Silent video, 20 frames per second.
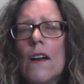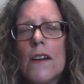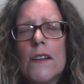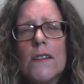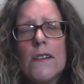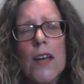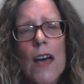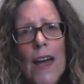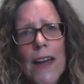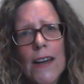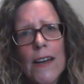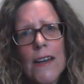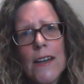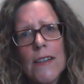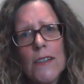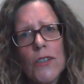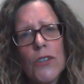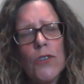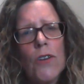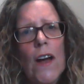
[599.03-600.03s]
Take
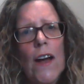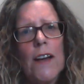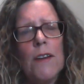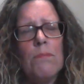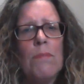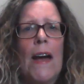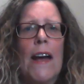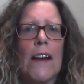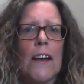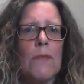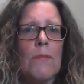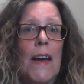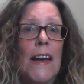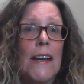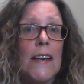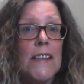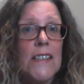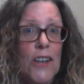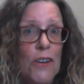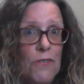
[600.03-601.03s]
it straight back and
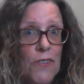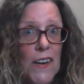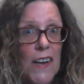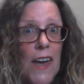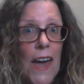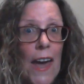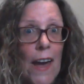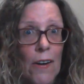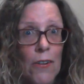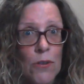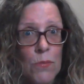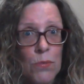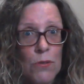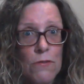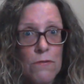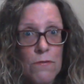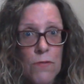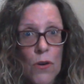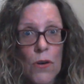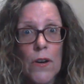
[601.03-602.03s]
make yourself accountable
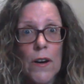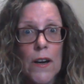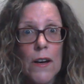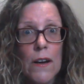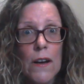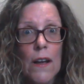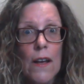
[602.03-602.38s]
for it.